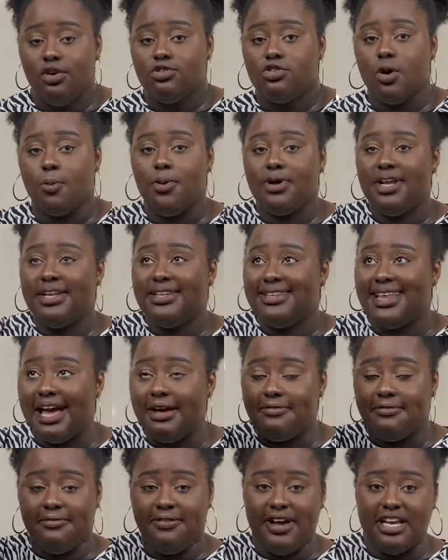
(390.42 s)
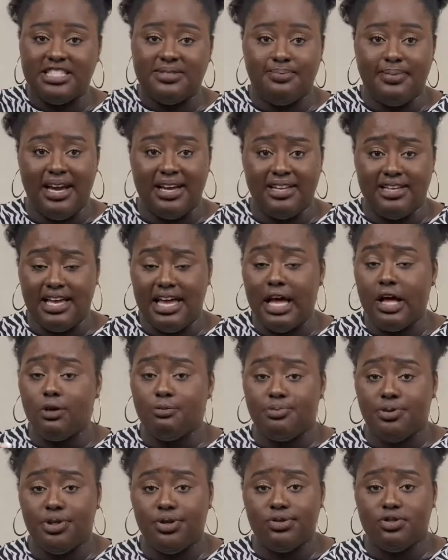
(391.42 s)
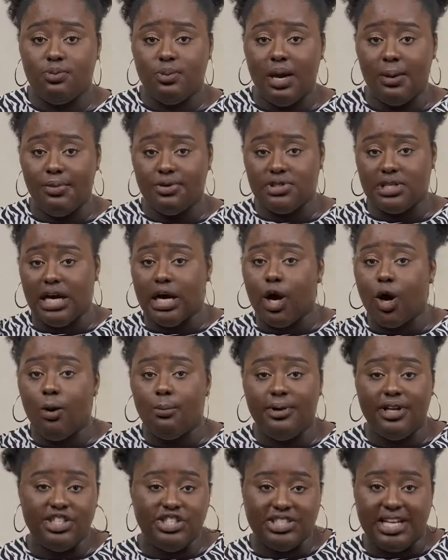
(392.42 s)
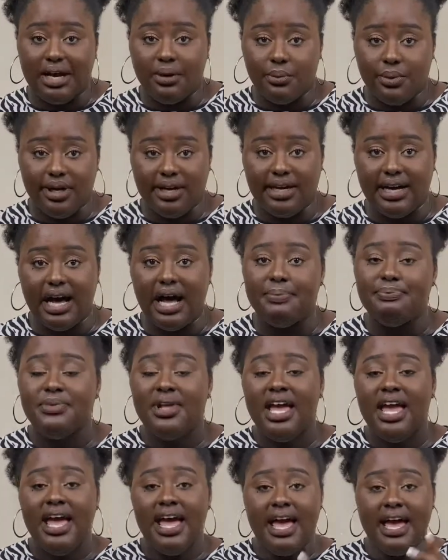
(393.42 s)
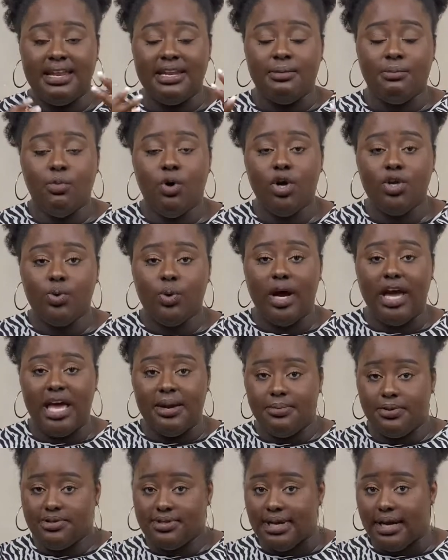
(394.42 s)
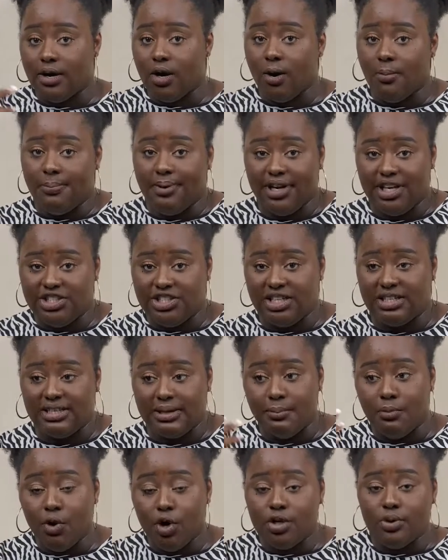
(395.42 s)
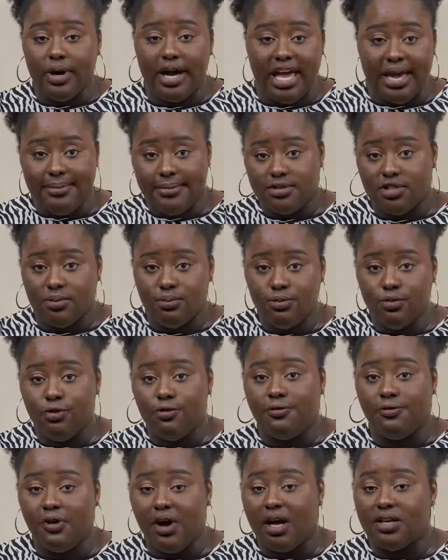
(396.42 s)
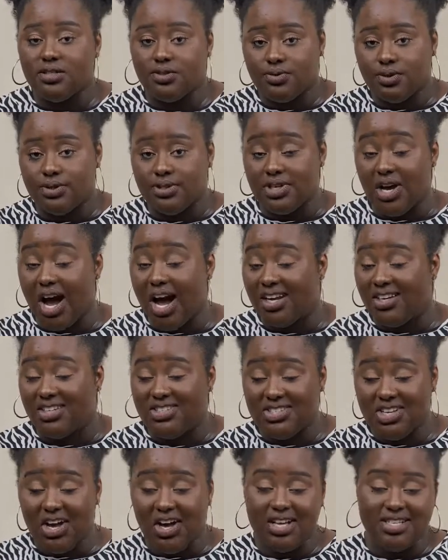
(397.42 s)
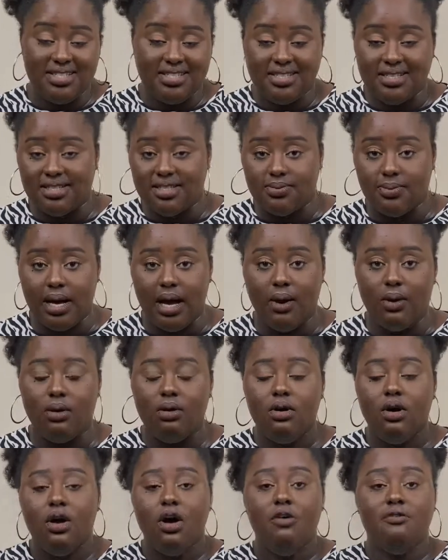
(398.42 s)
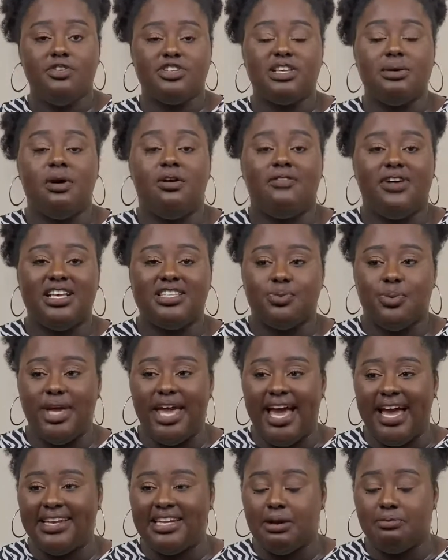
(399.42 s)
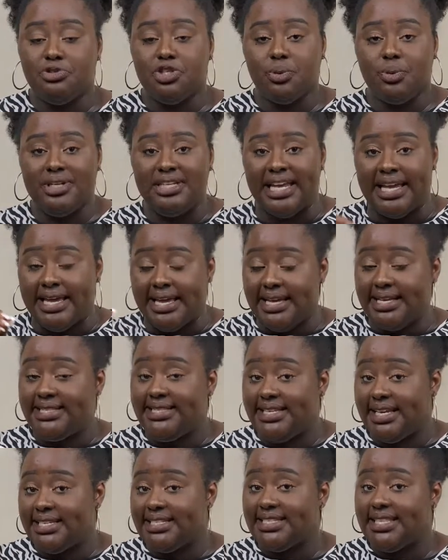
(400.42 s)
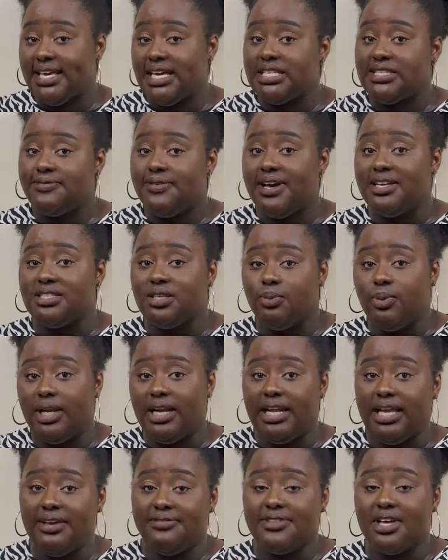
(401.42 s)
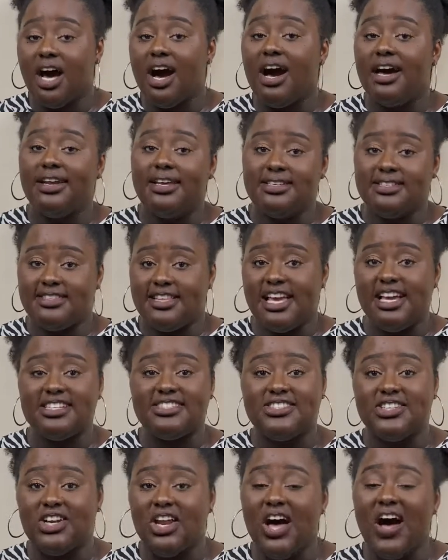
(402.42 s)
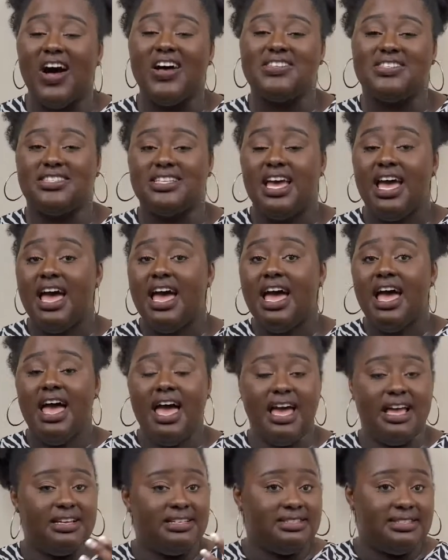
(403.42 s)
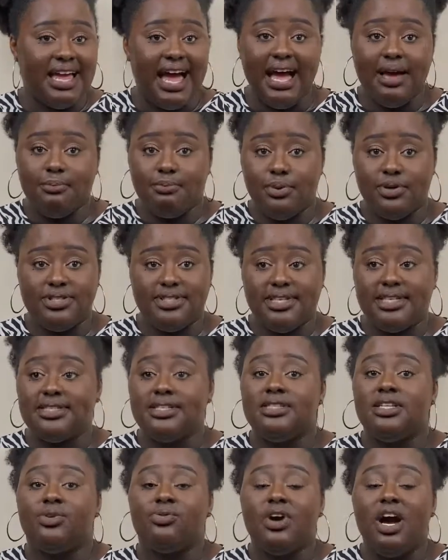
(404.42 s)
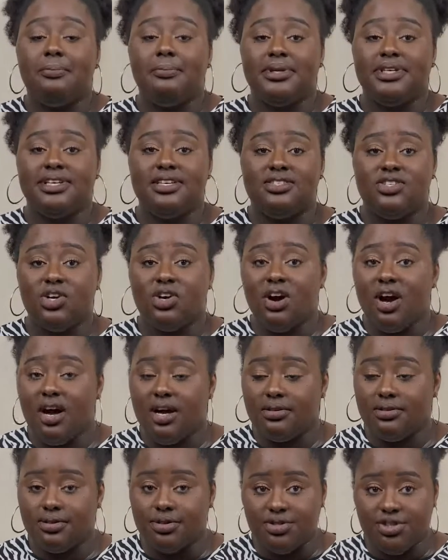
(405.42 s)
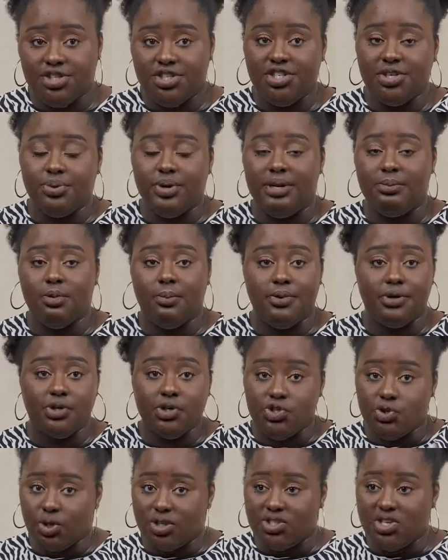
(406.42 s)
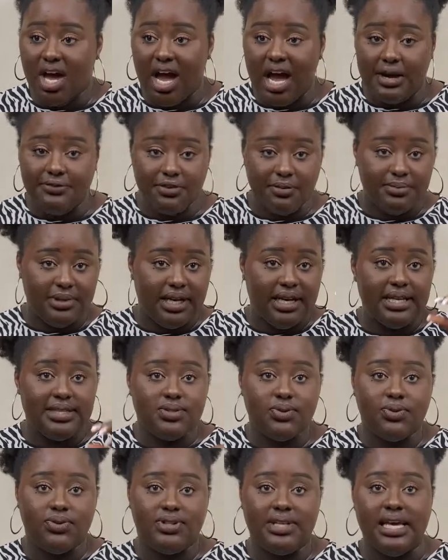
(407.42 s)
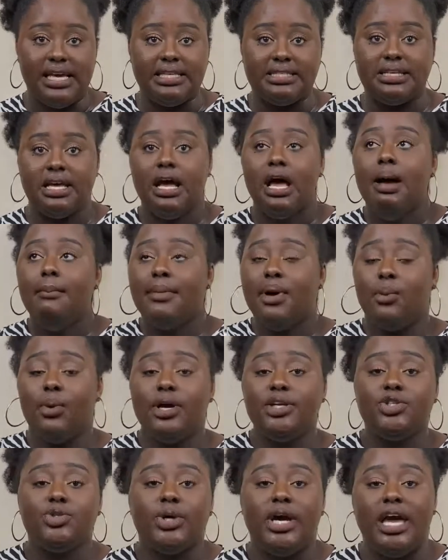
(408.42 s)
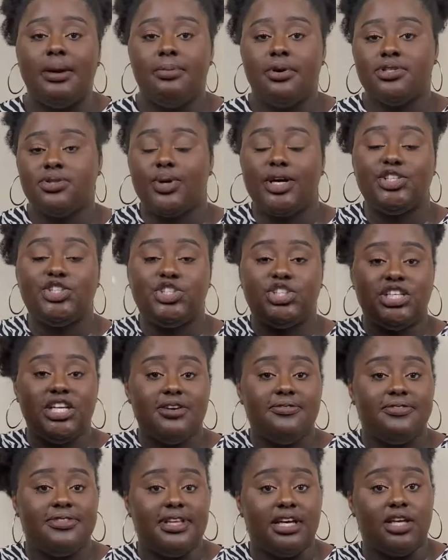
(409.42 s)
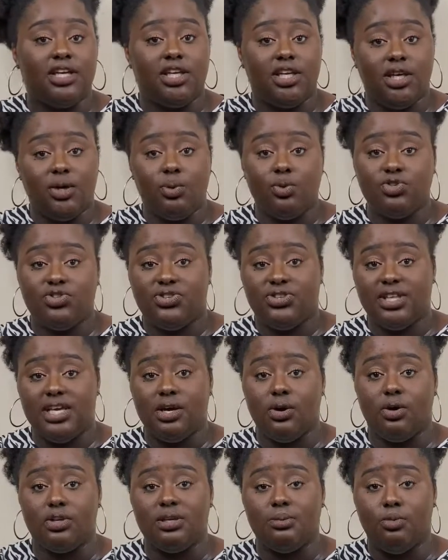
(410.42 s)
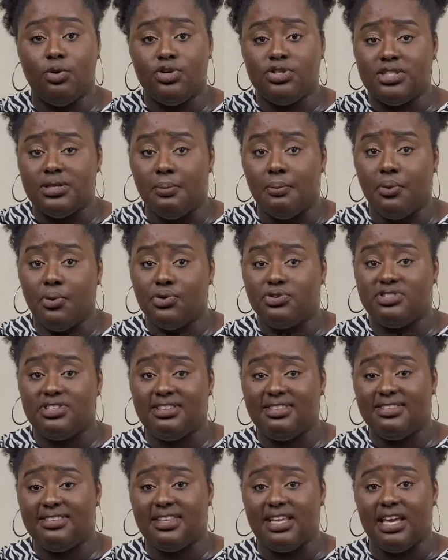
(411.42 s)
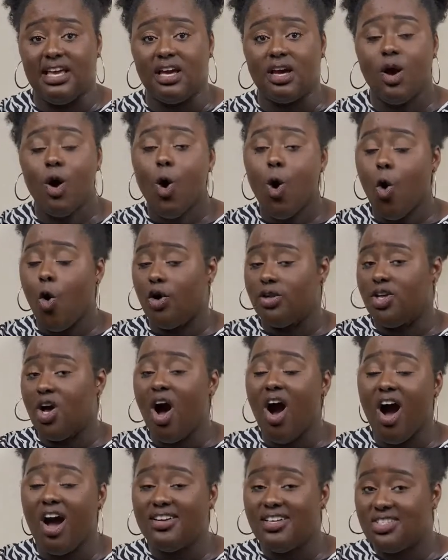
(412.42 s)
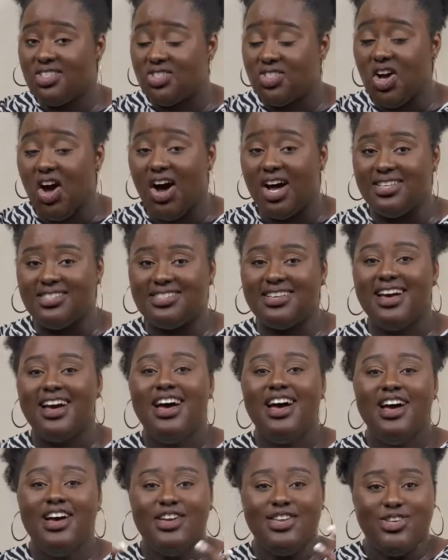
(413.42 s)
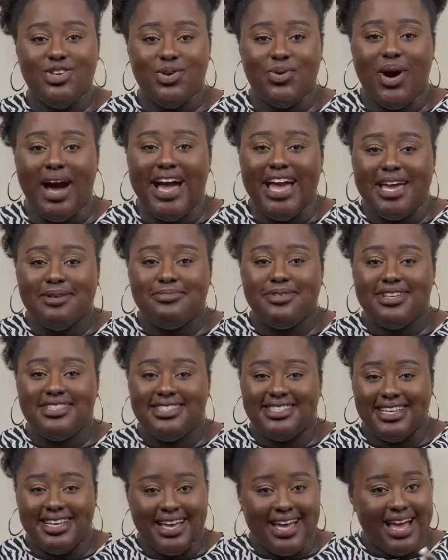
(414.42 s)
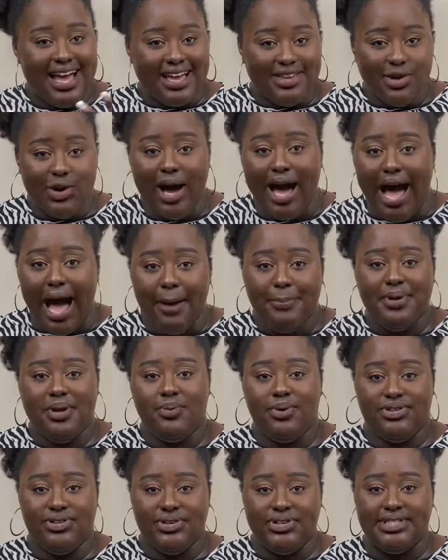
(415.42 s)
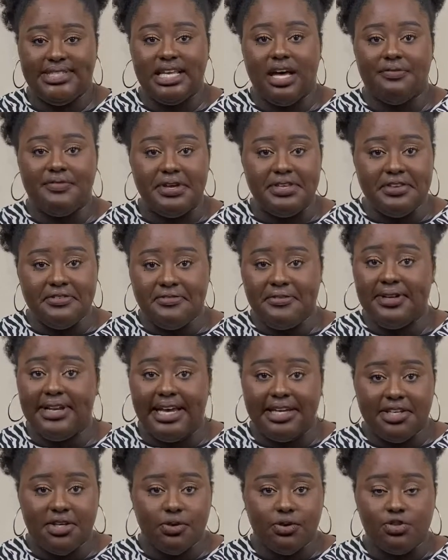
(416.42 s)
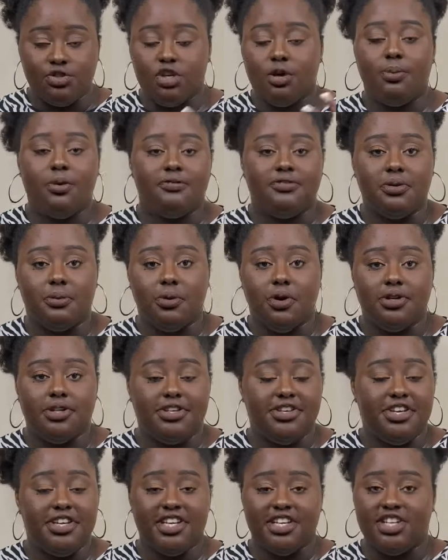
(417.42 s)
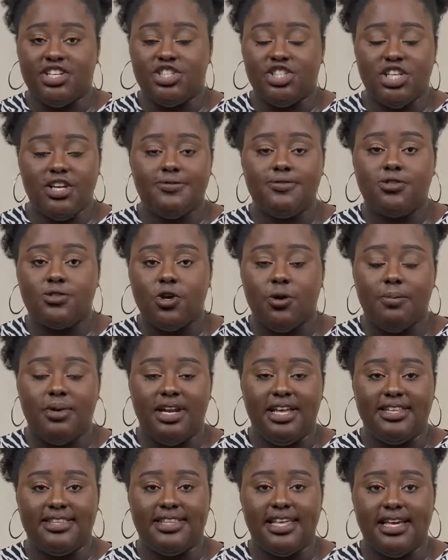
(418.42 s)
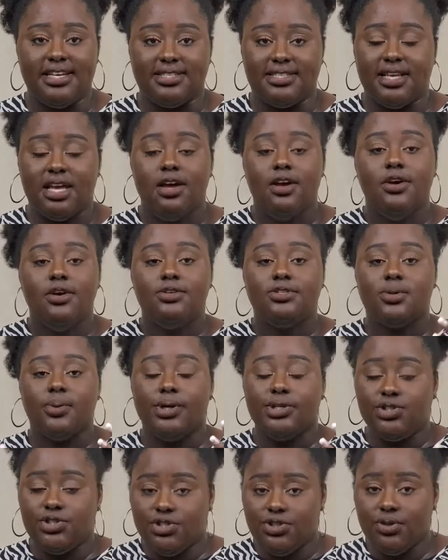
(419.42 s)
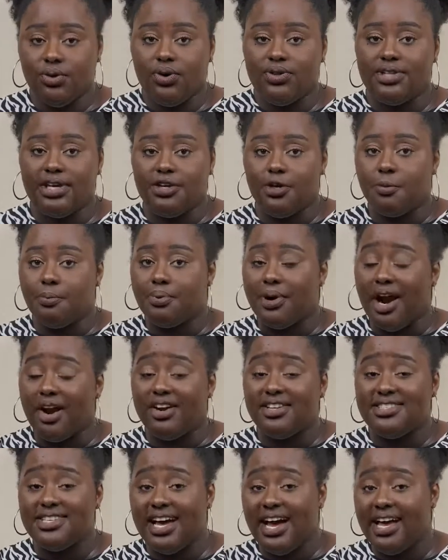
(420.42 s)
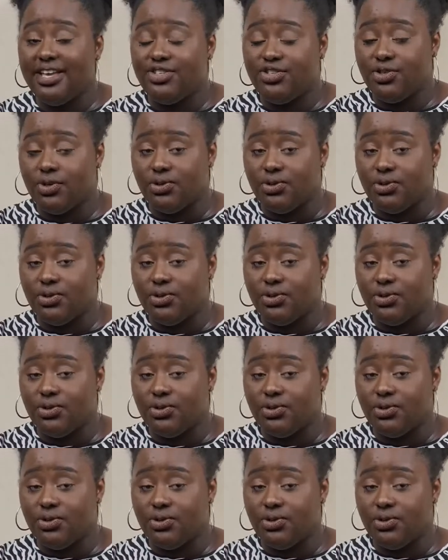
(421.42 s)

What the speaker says: So putting that first might help you to be able to accomplish that quicker. And the more you are able to accomplish it, the more you are able to move faster into other tasks as well. For some of us, we end up doing the easiest things first and we leave the hardest things to last. And that puts us in the rut because you can't continue anymore because you're tired from the little things. But once you're able to achieve the huge thing or the most important thing or the hardest task, you're happy with yourself and you feel like you're on top of the world and you can achieve so many things. So ensure that you prioritize